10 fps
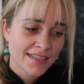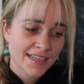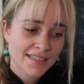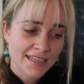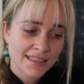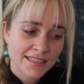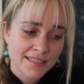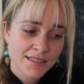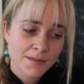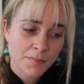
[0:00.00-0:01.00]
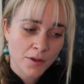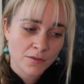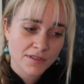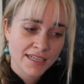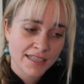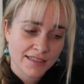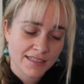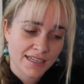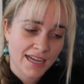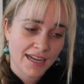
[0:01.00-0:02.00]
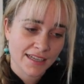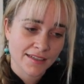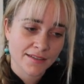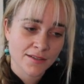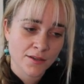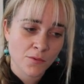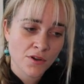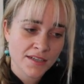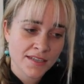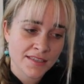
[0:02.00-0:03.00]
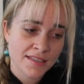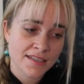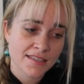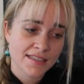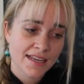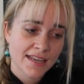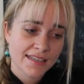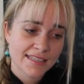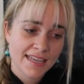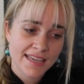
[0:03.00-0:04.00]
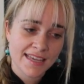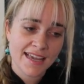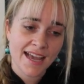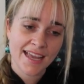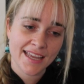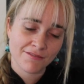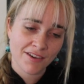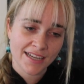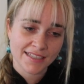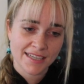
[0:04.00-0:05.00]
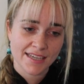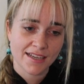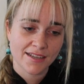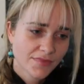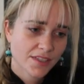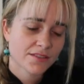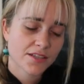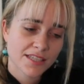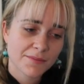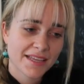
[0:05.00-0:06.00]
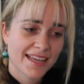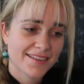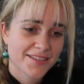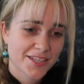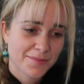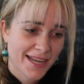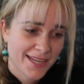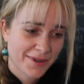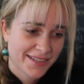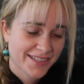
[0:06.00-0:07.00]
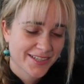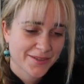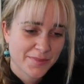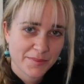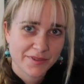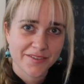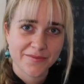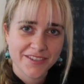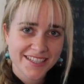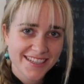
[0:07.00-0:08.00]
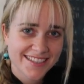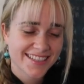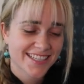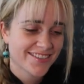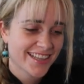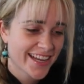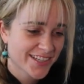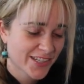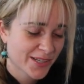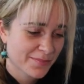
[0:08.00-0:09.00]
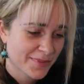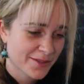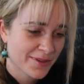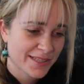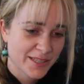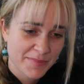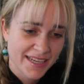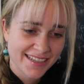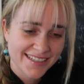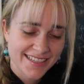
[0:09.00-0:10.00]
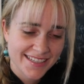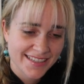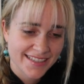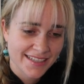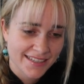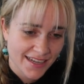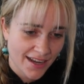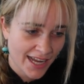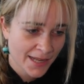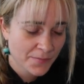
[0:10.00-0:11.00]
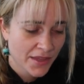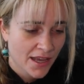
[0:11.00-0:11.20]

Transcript: does Alyssa's bolt hit the target. So what is this TA right here? So something else you may want to remember from physics is a relationship between speed, distance and time.